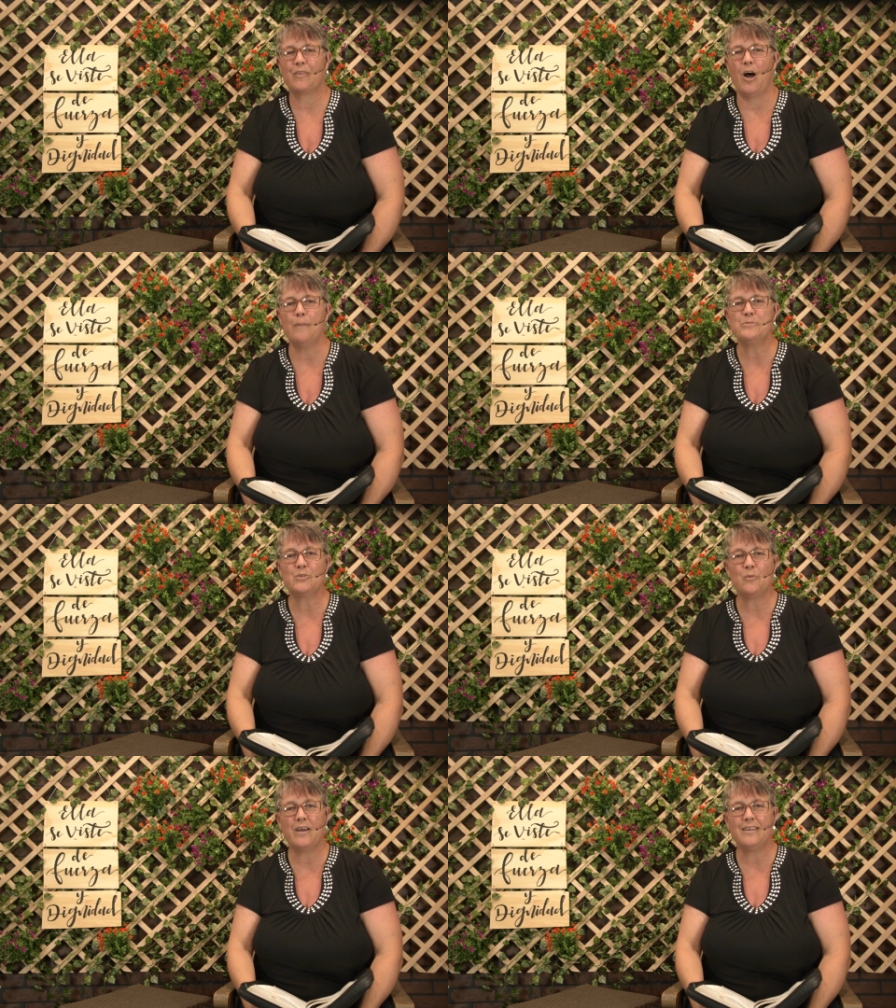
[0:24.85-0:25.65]
Option
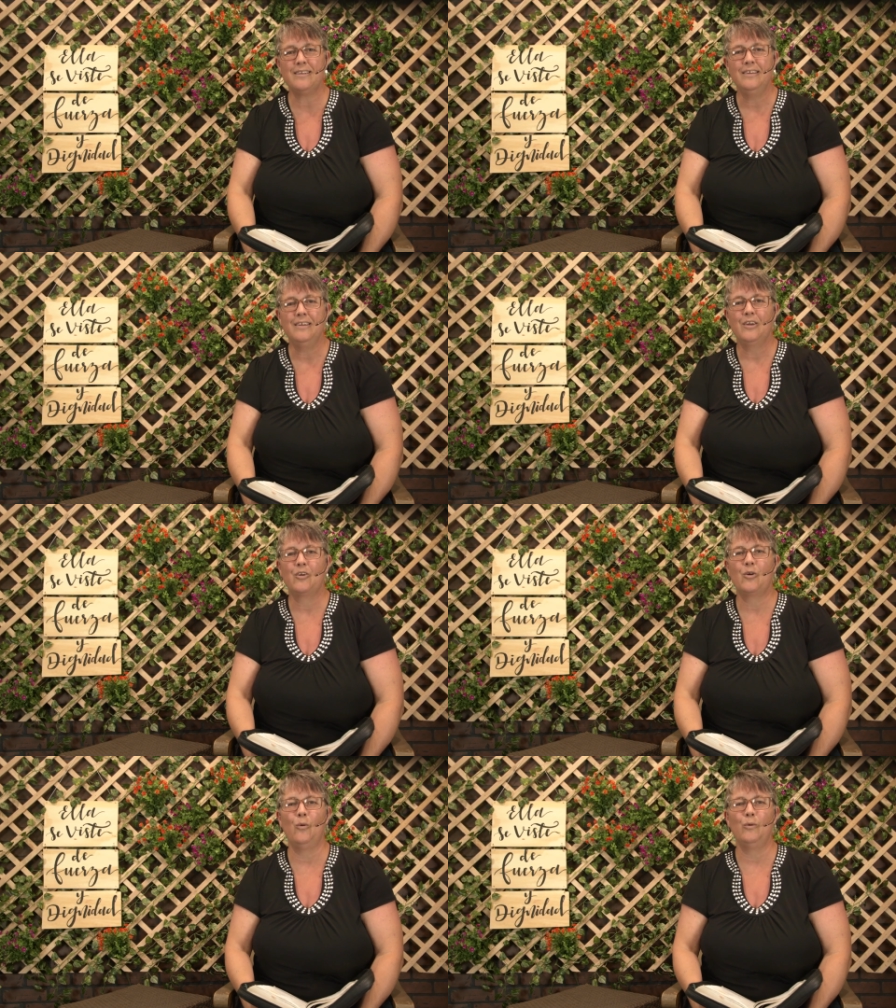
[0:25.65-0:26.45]
one,
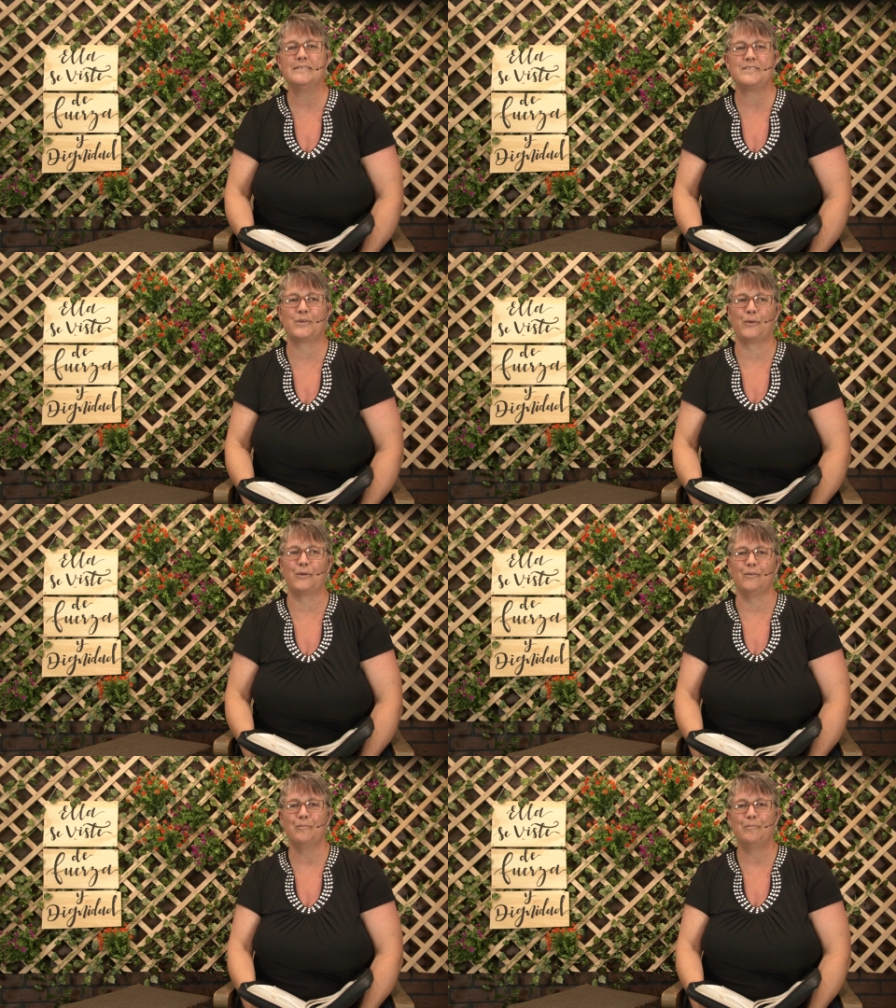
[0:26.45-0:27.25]
cold
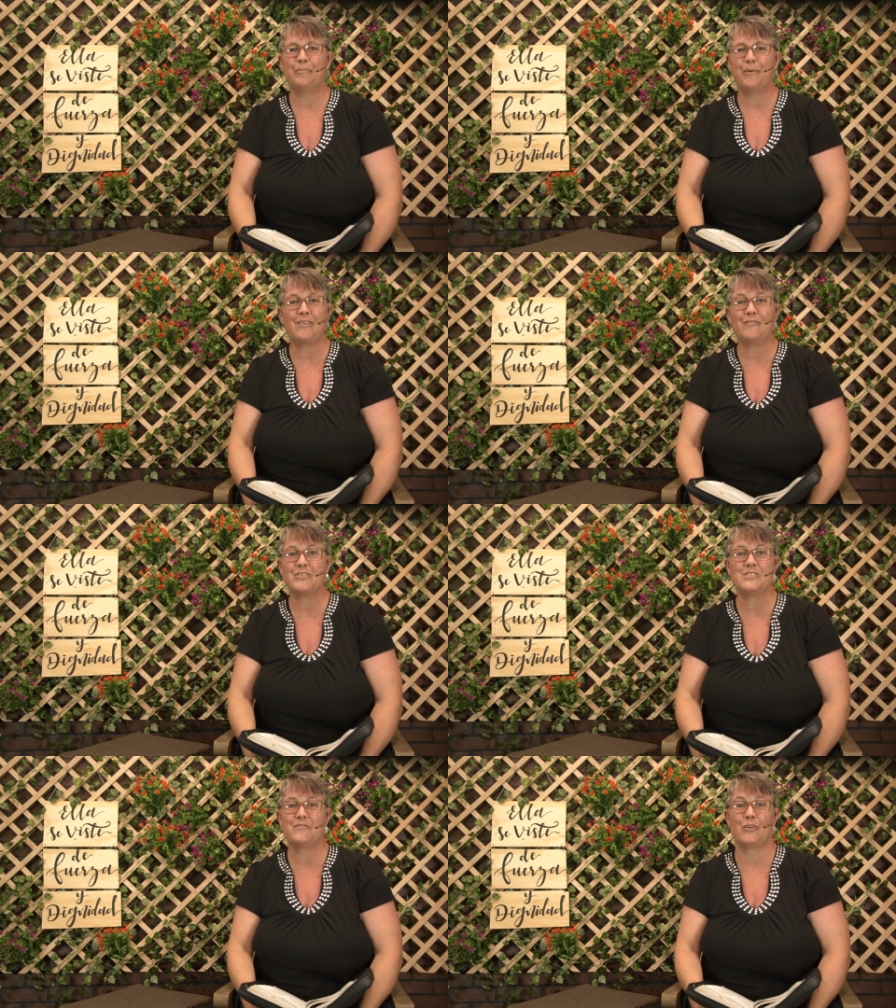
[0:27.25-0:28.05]
cereal,
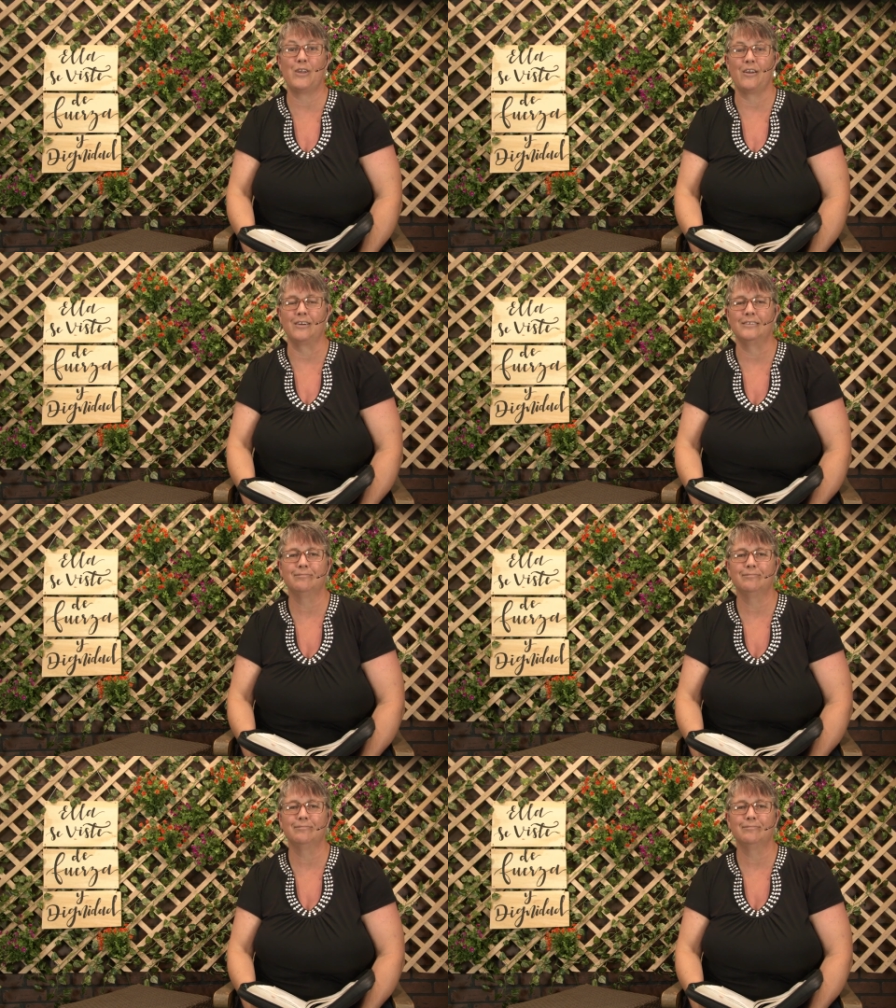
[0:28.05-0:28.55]
breakfast for dinner.